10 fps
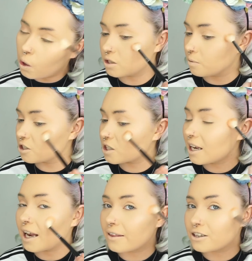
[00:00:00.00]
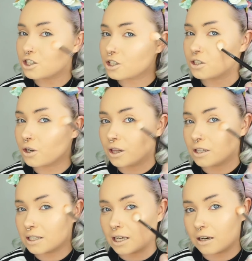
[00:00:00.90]
So I'm just gonna lay this just down in the
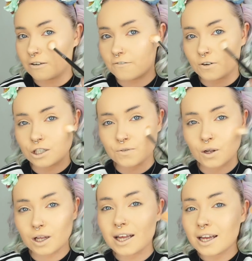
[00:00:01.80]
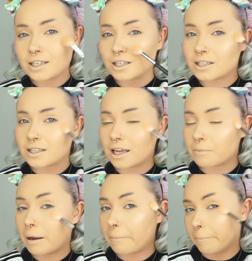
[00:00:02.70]
skin first of all, just as like
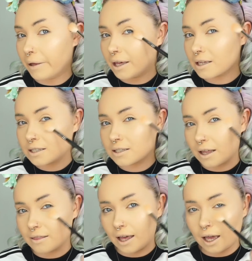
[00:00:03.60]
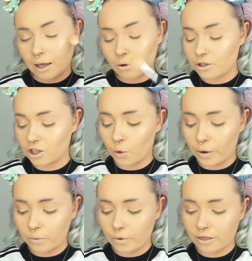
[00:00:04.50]
my base, and then I'm going to go
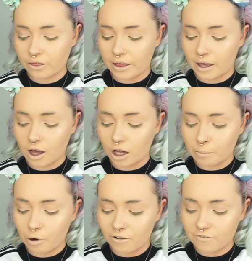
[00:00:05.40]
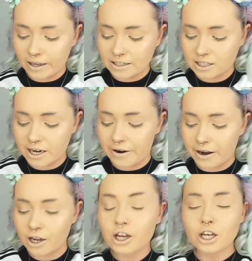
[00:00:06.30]
in with the Colourpop
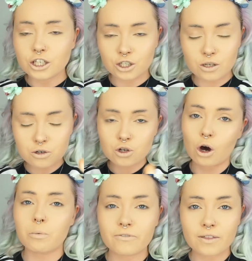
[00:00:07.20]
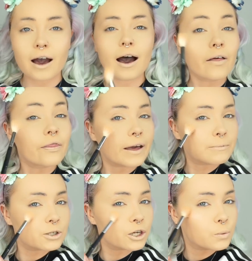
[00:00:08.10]
Flexitarian just on top of that, and
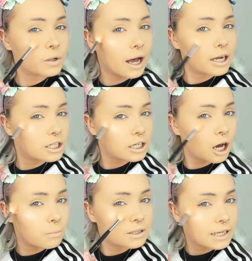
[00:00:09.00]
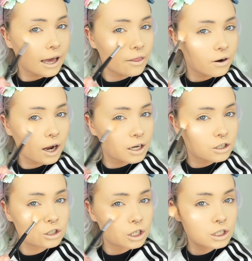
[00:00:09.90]
them two will actually come together, and
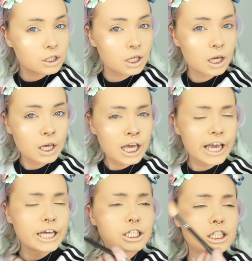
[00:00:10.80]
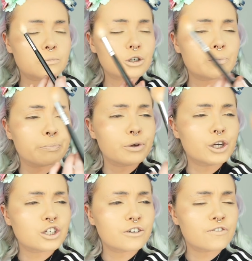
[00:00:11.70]
it's just, it is the most
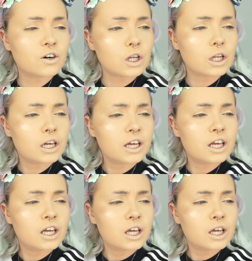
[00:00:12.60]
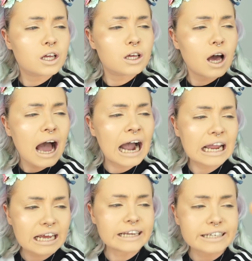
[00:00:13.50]
beautiful
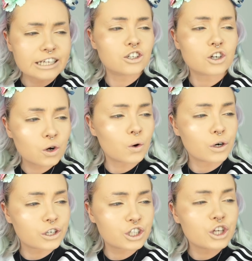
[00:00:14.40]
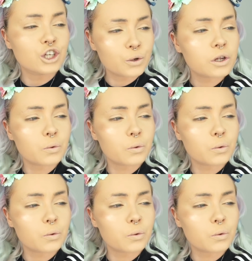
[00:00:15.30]
highlight intercourse you will